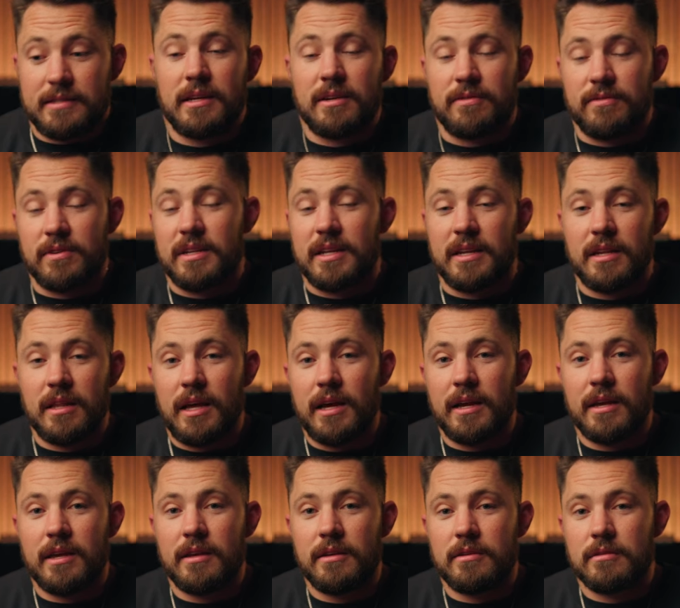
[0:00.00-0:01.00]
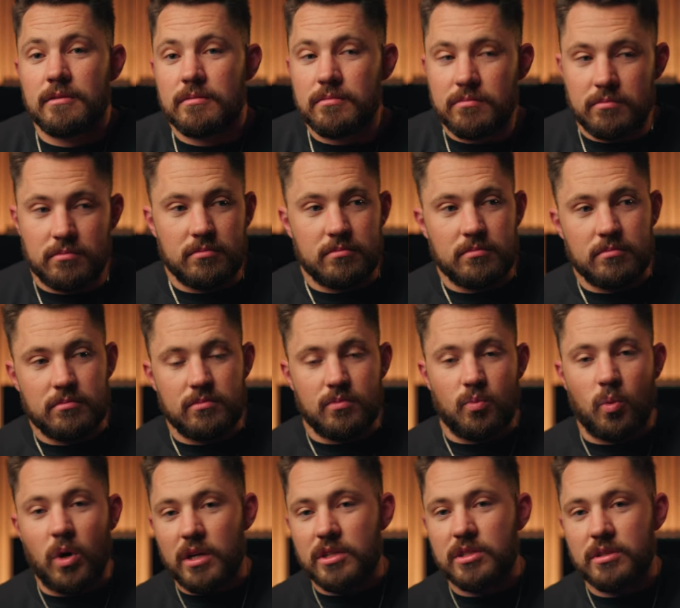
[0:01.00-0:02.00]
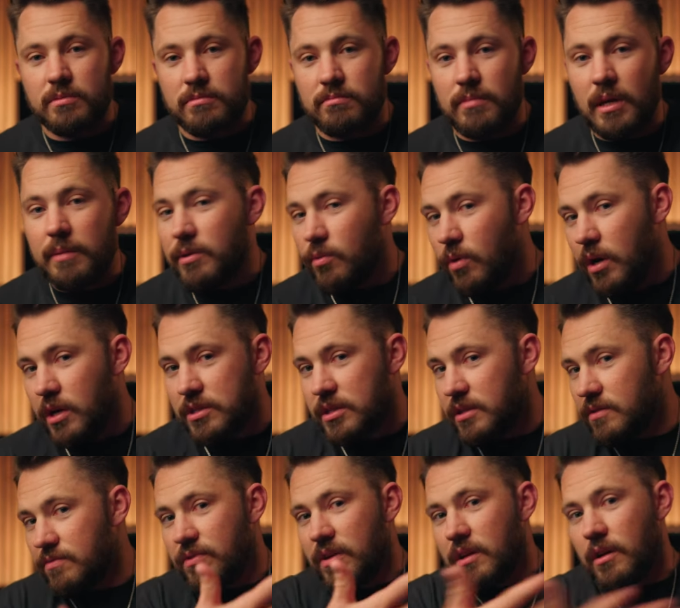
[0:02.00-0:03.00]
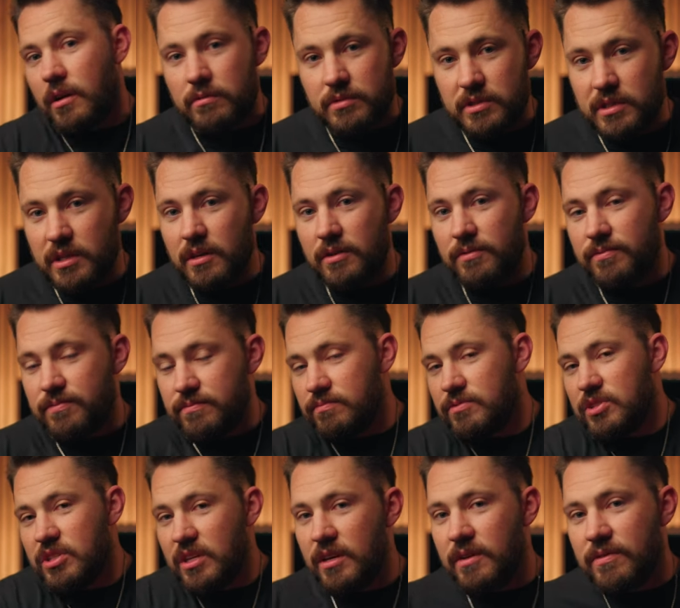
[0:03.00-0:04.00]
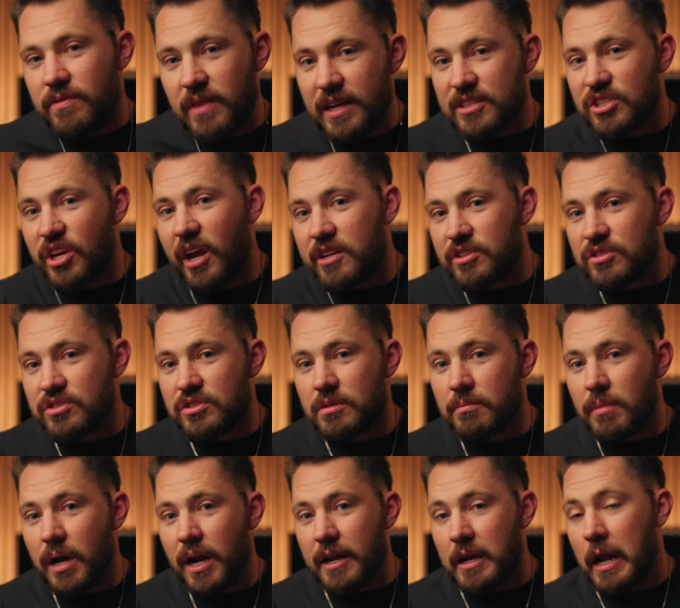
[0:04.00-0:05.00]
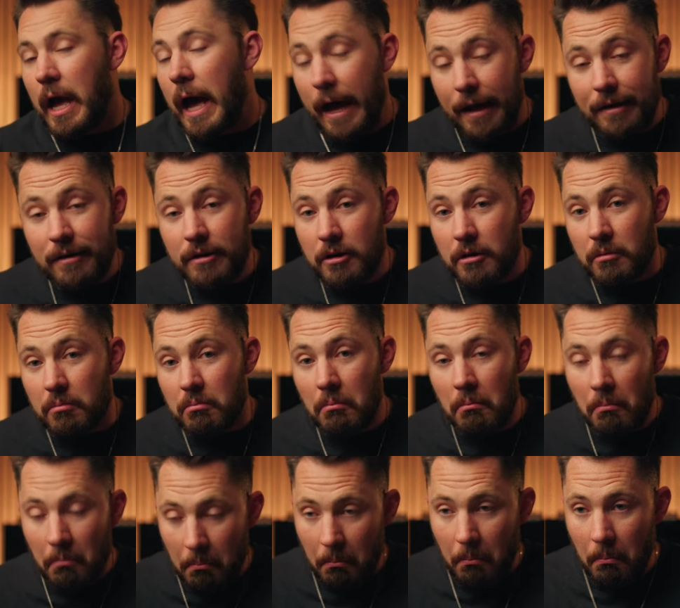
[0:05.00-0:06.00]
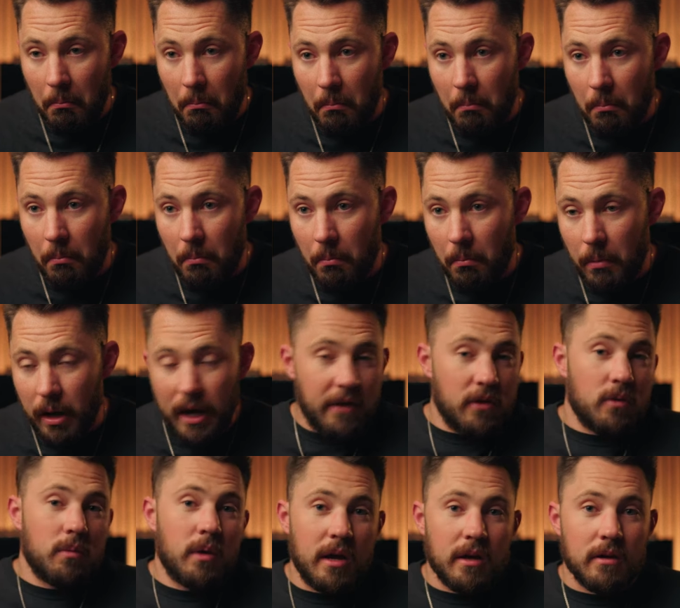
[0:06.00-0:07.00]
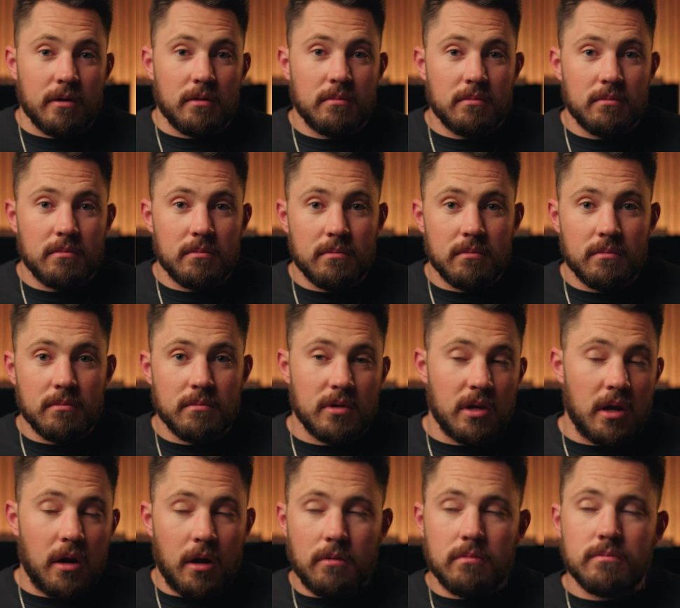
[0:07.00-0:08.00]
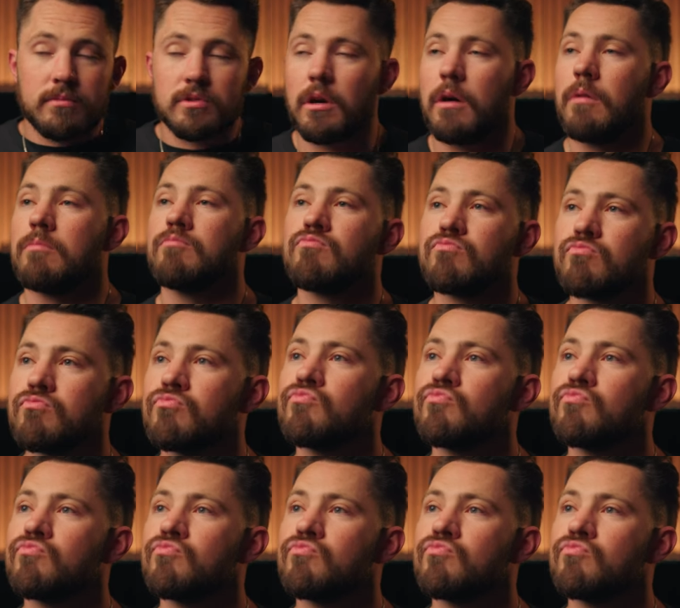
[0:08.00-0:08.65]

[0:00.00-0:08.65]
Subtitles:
I said, if you didn't like it, watch this video. See if that changes your mind. I don't know. Either way, you know, so.